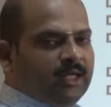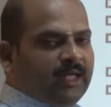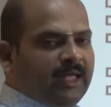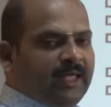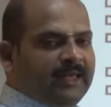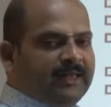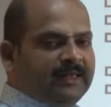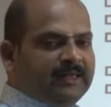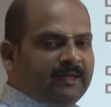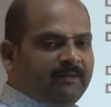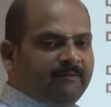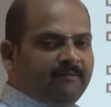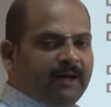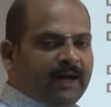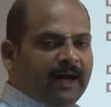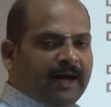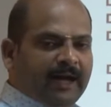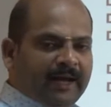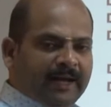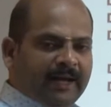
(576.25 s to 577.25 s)
in the
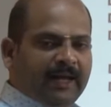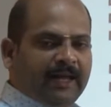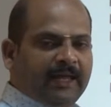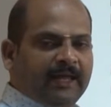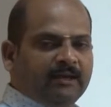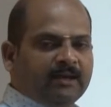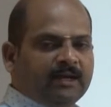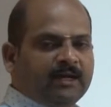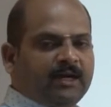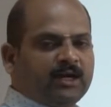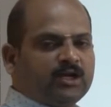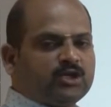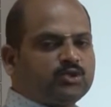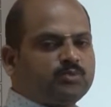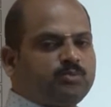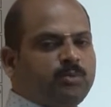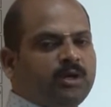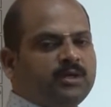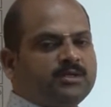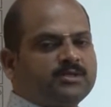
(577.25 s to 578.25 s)
array
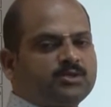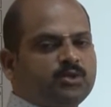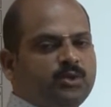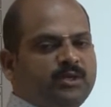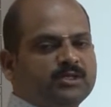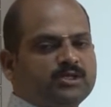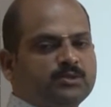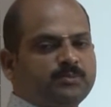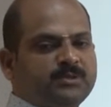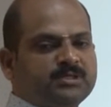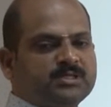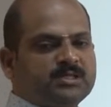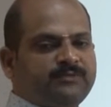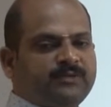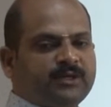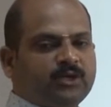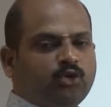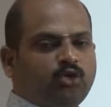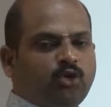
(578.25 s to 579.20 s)
corresponds to a specific